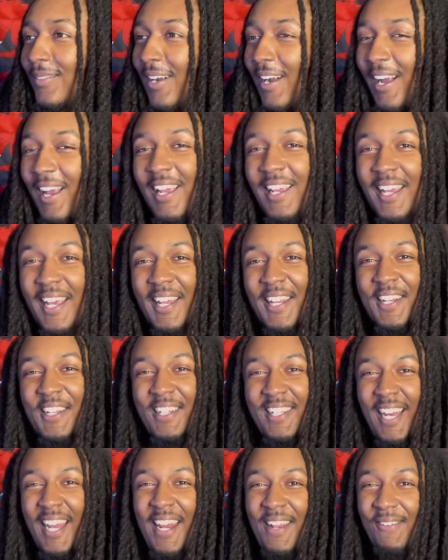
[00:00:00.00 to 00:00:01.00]
I get
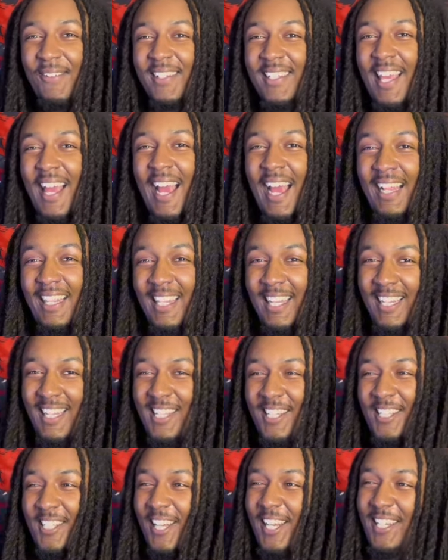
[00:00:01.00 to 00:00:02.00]
deep with acting
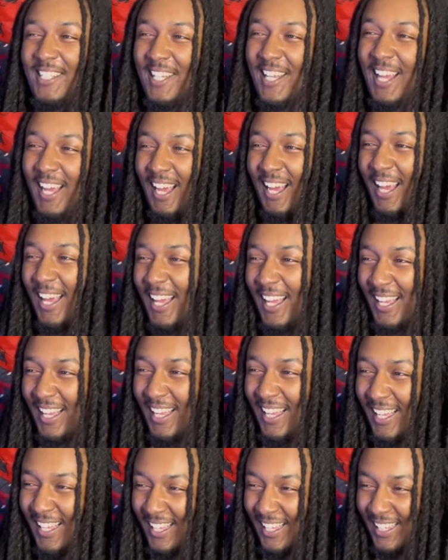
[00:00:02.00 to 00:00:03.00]
this season.
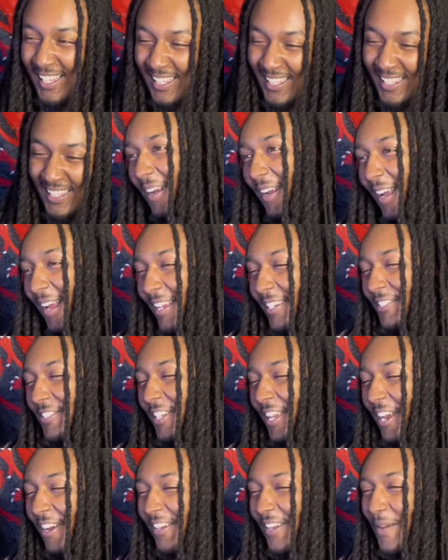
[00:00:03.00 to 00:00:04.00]
That
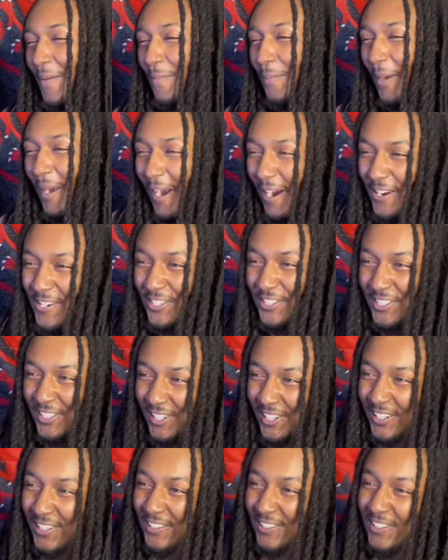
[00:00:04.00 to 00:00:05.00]
sounded
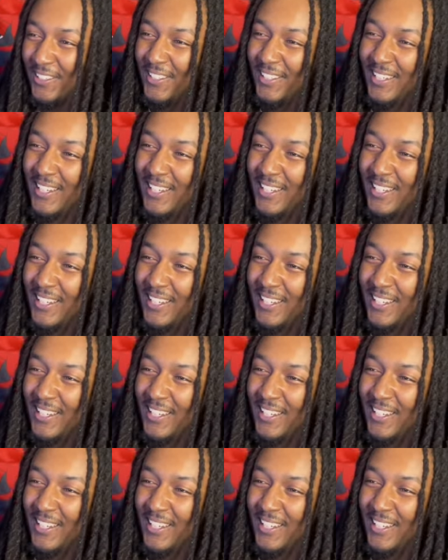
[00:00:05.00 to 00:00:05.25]
personal.